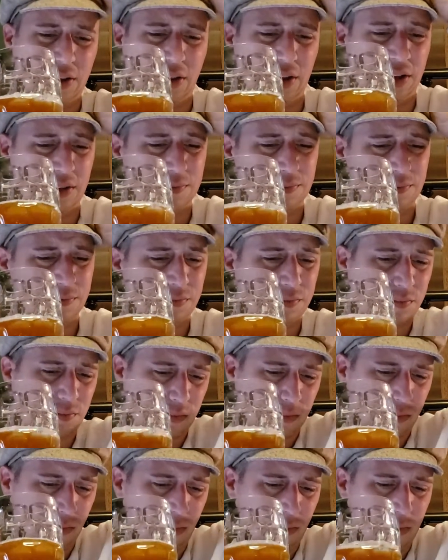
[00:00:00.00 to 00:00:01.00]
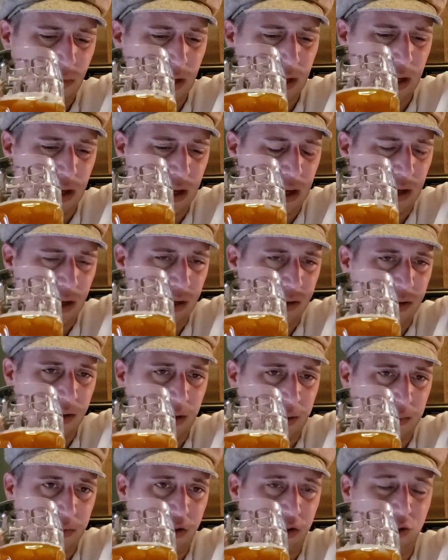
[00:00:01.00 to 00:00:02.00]
I think.
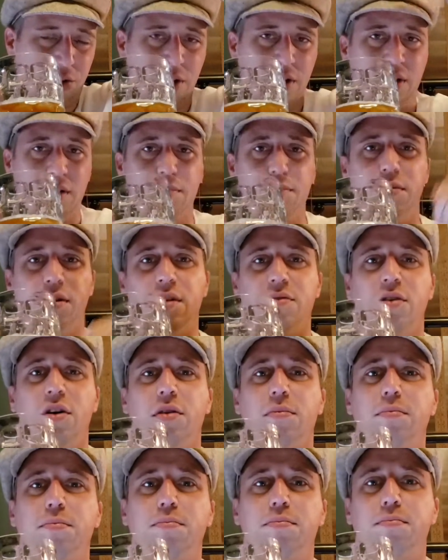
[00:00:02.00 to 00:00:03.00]
I'm sure that Boulevard